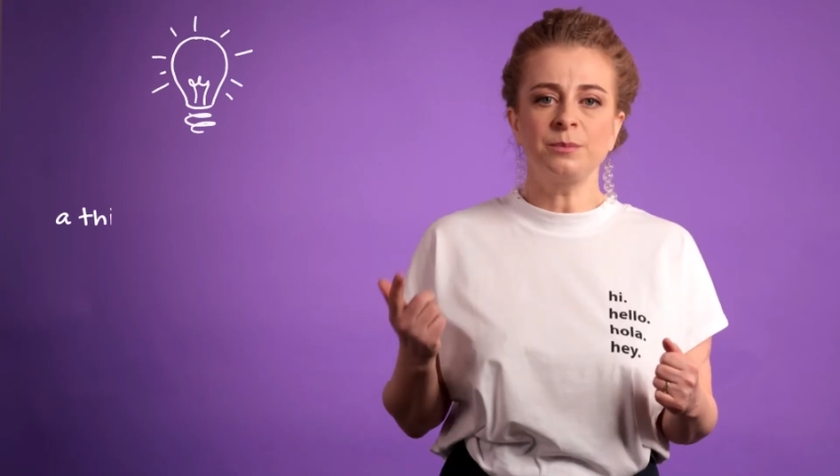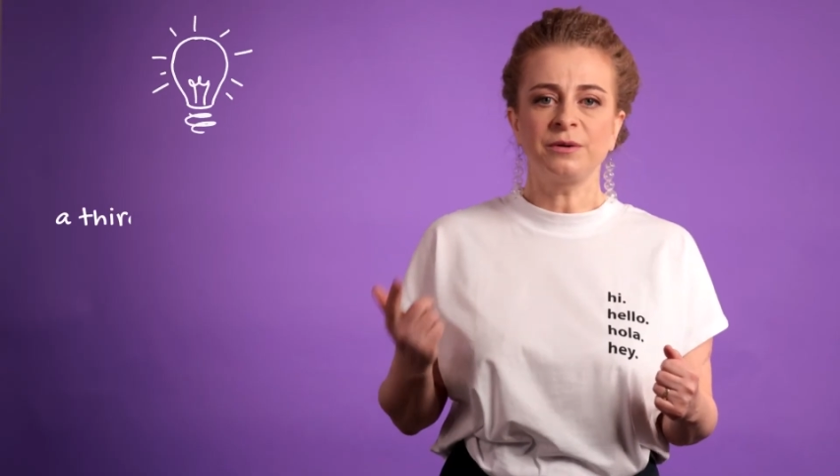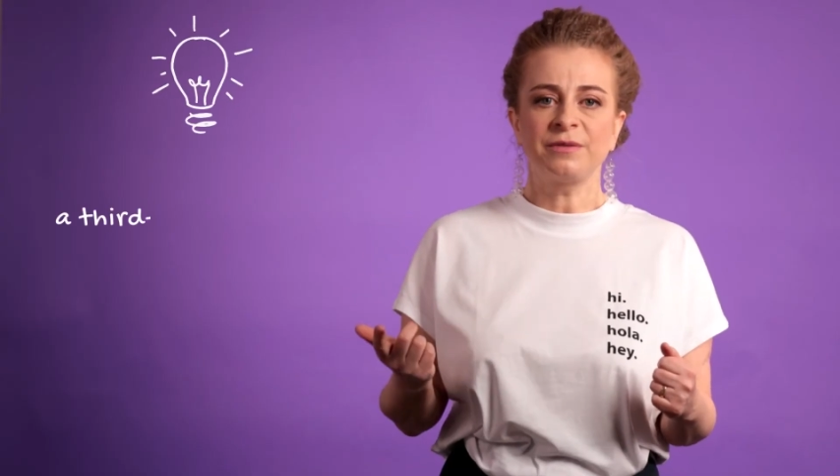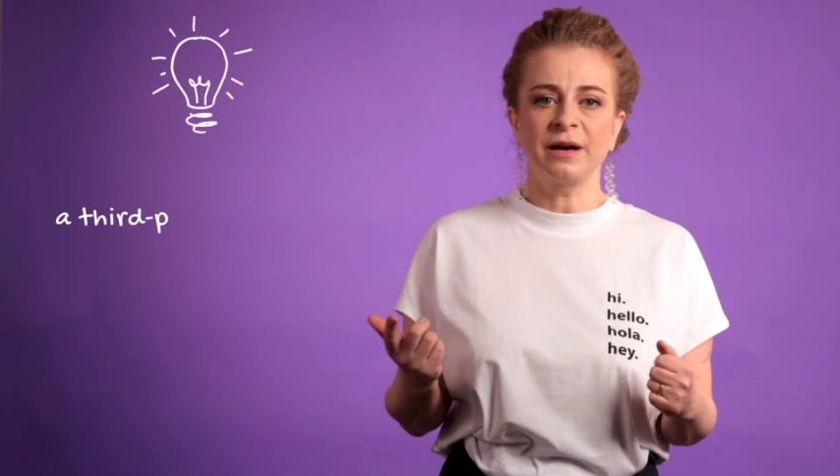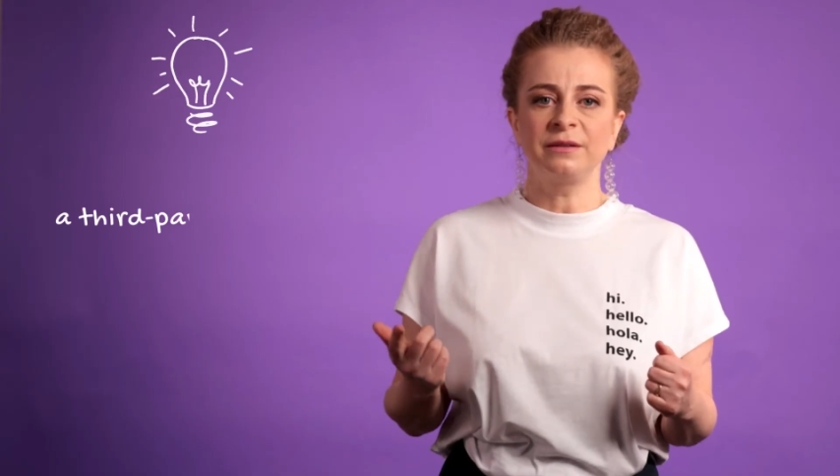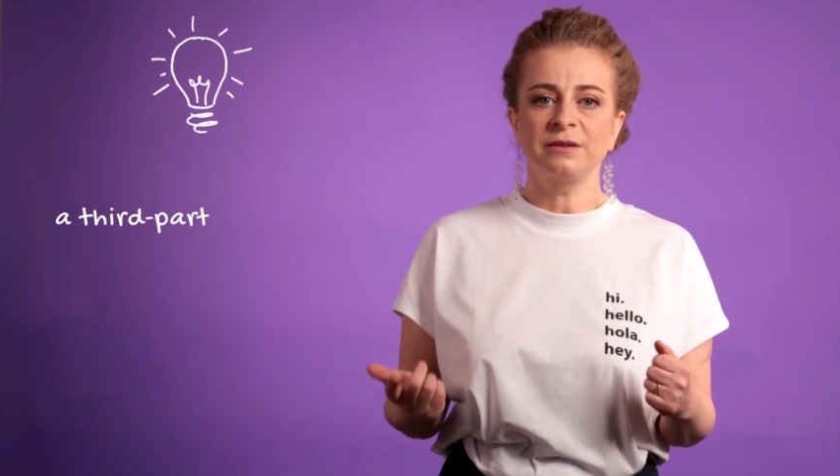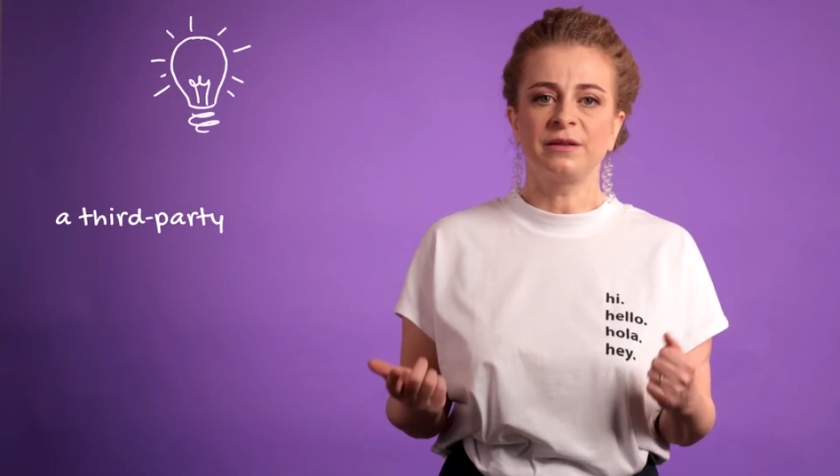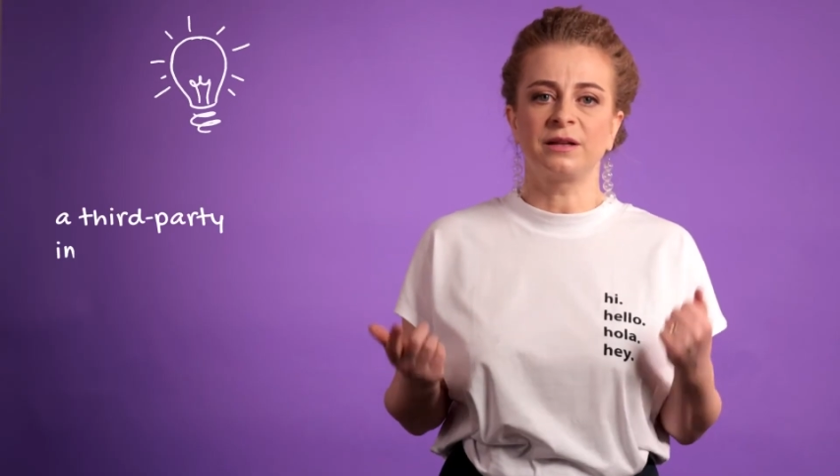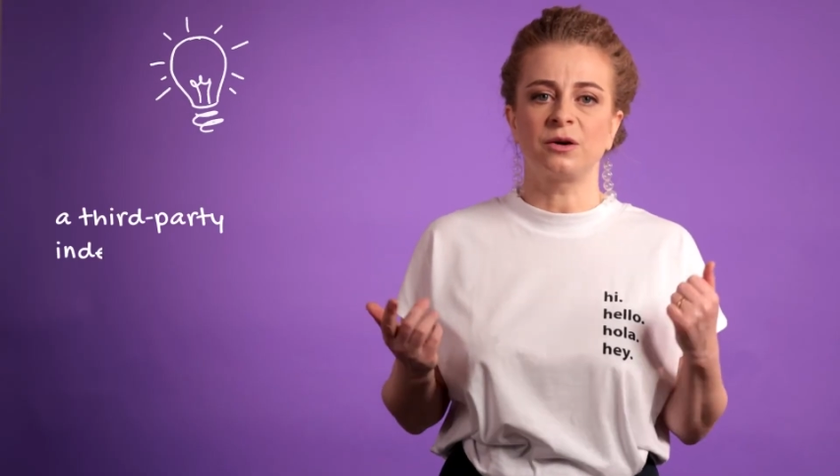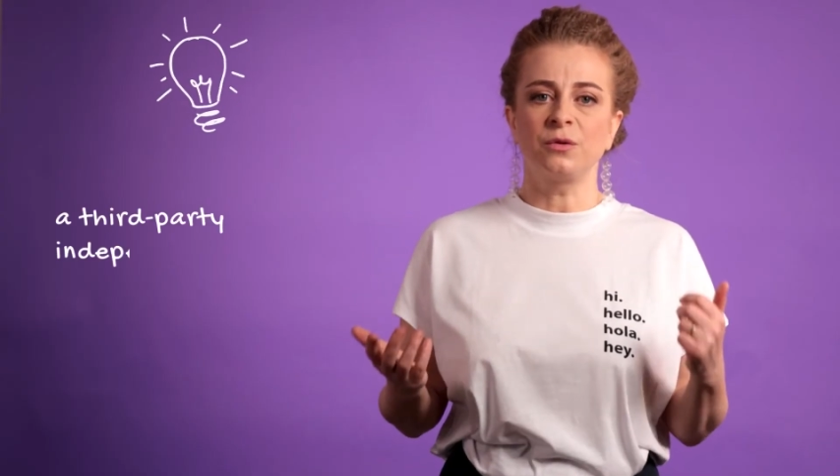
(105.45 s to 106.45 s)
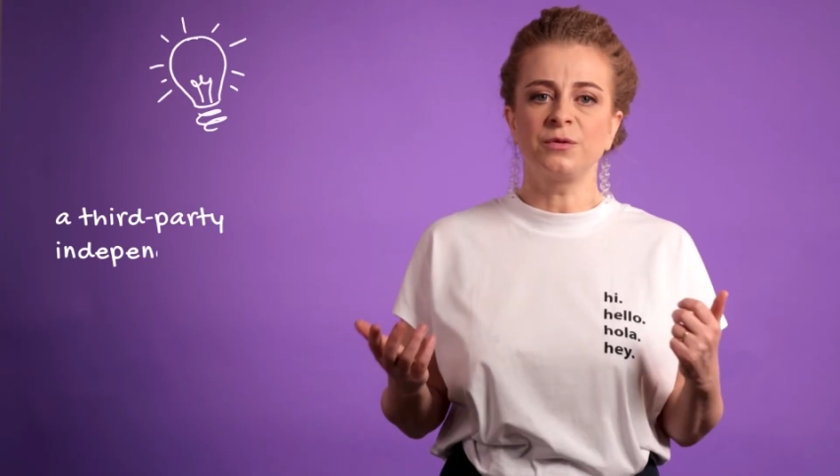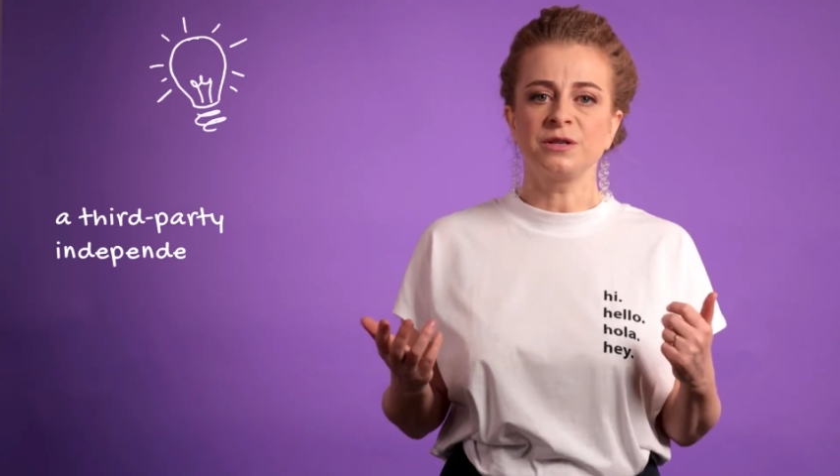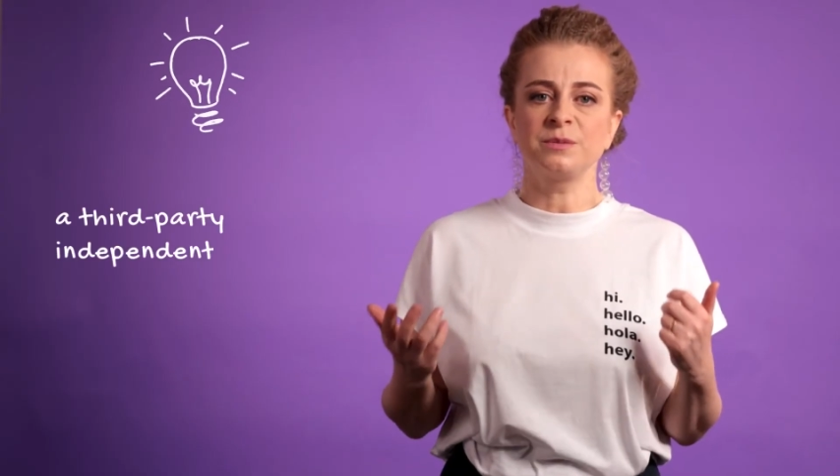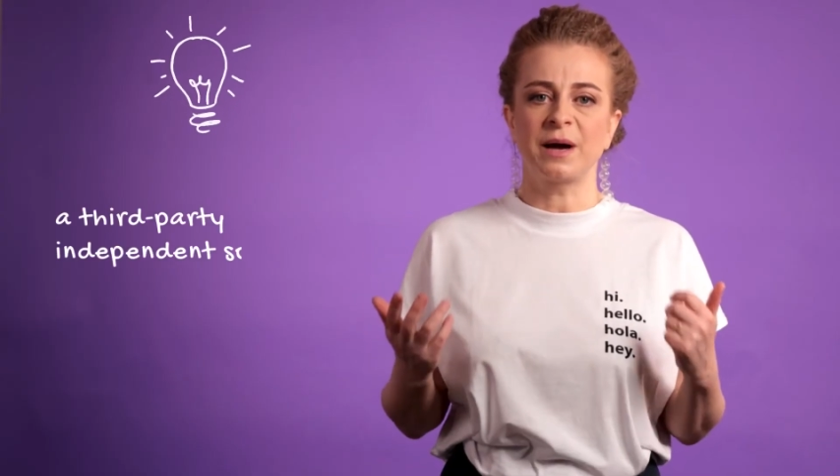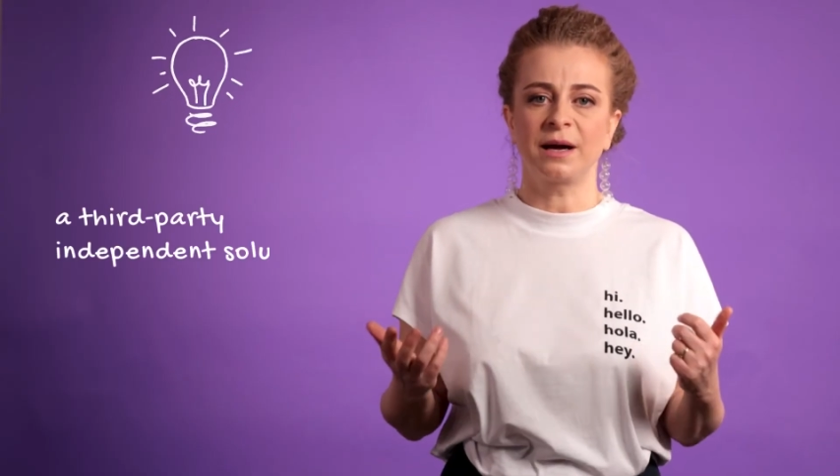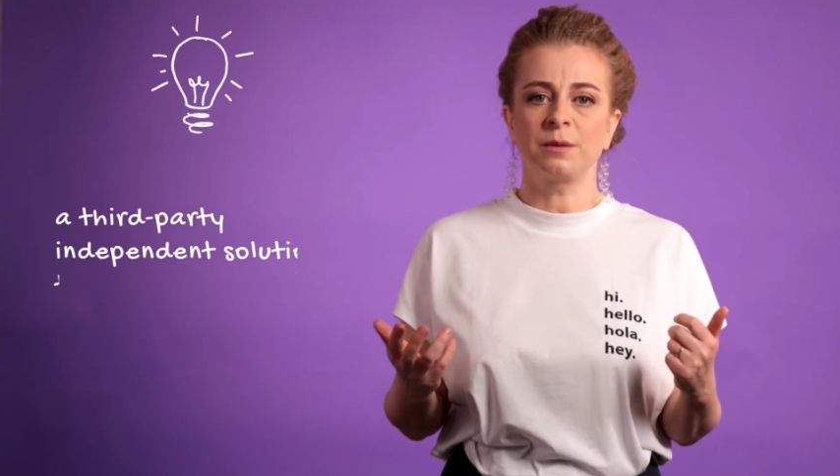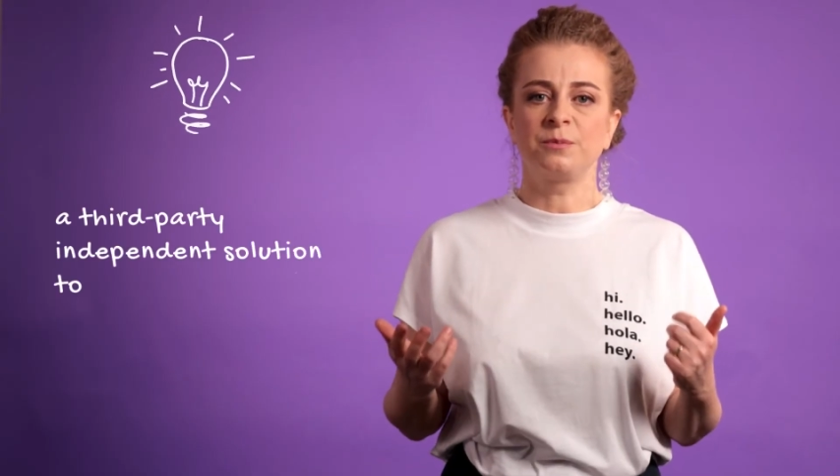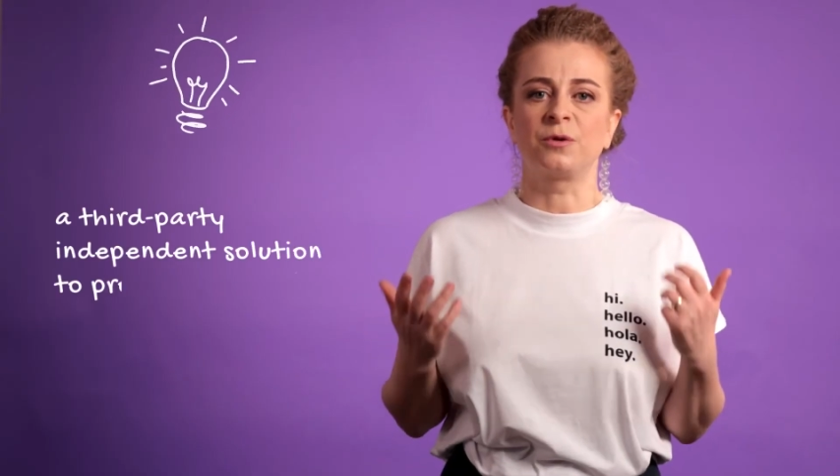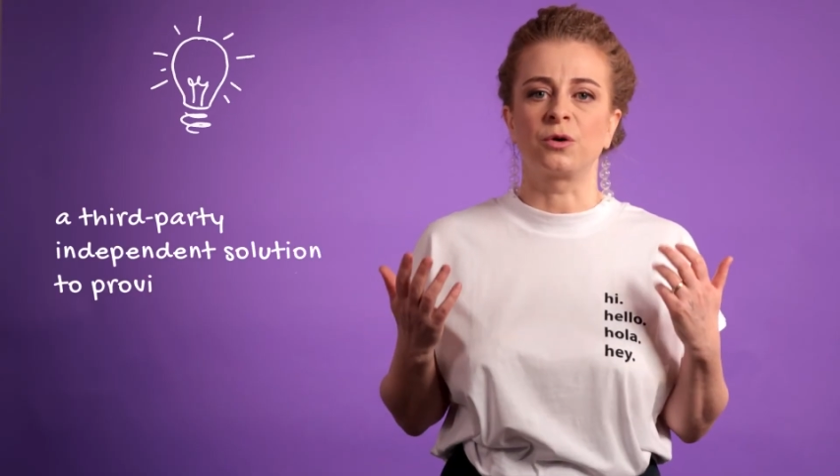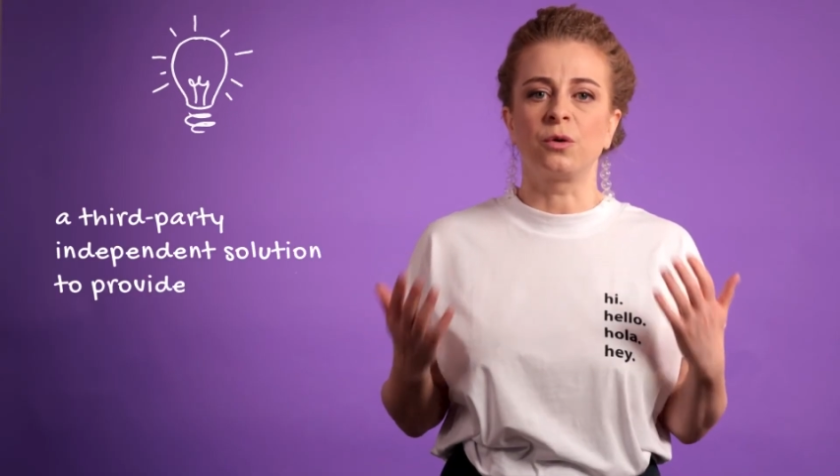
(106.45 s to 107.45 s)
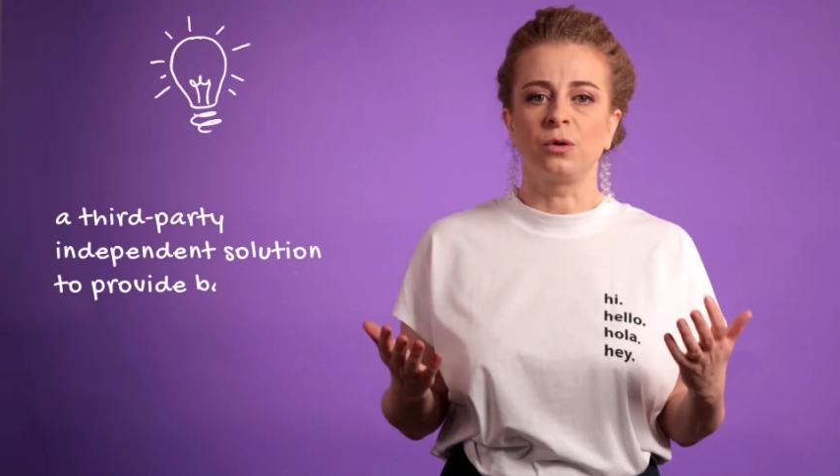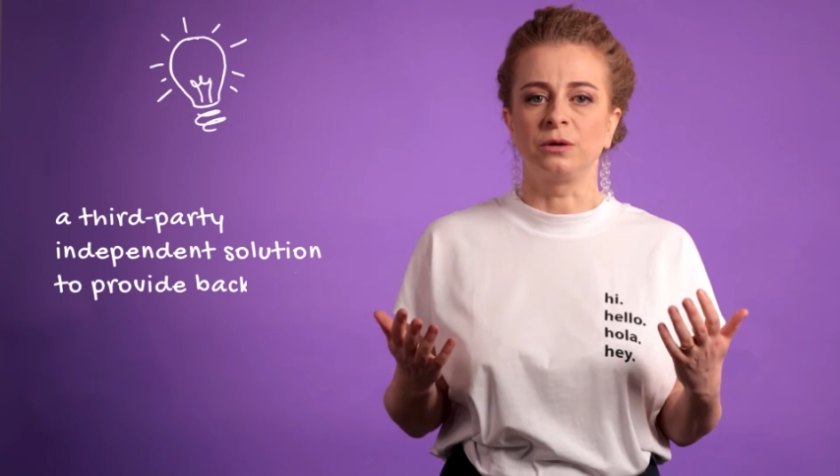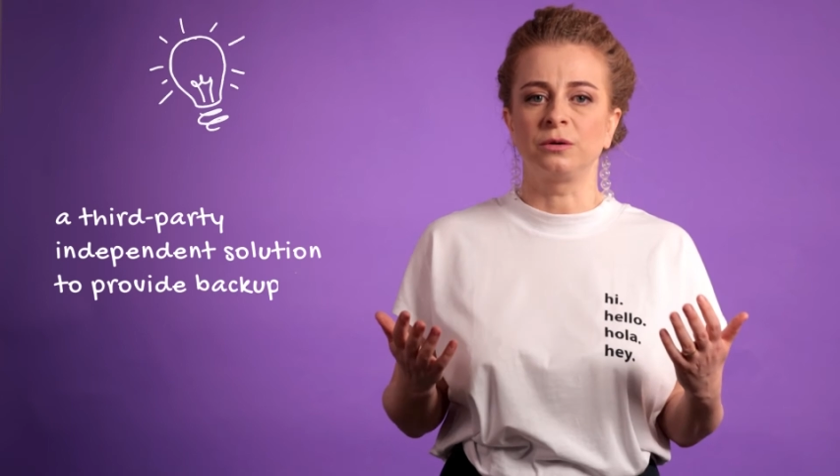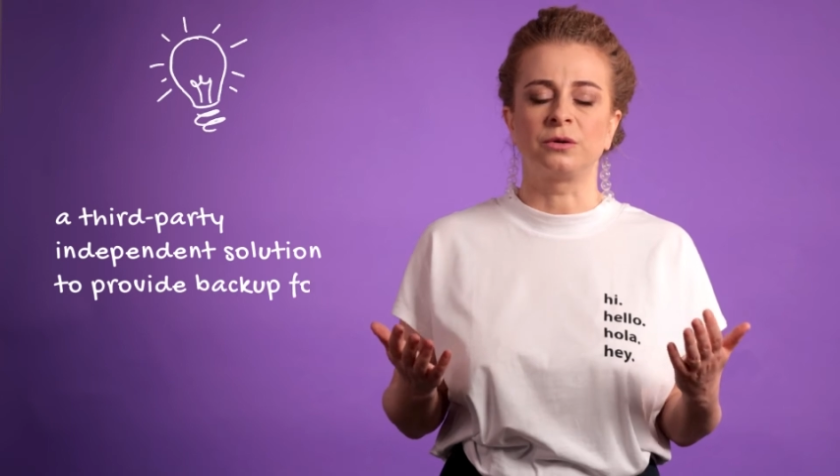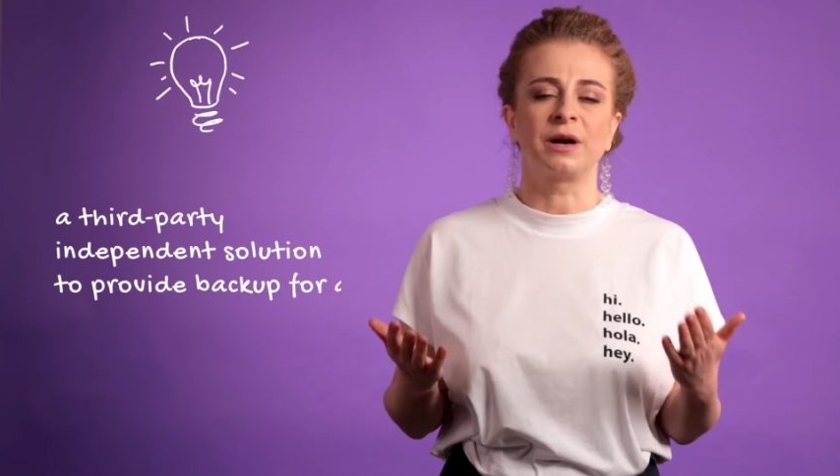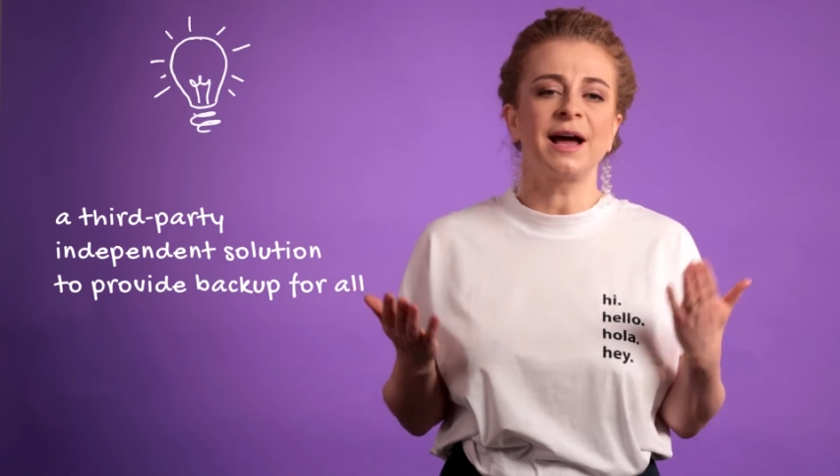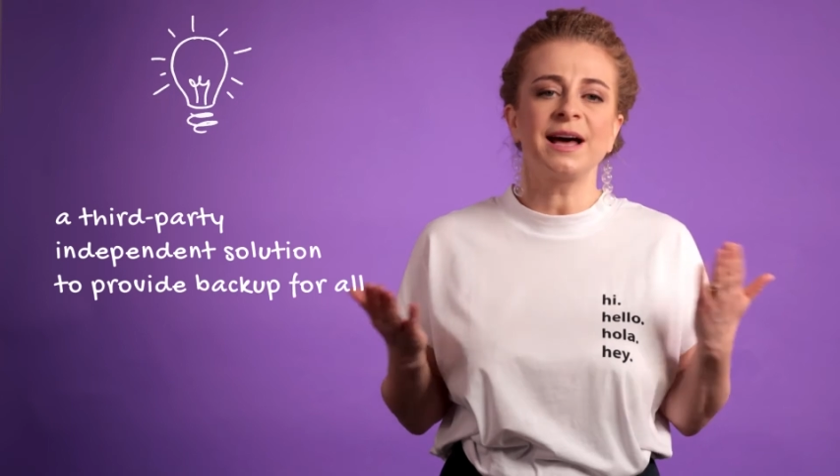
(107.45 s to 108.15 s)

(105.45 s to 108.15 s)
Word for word: provider that offers backup for all or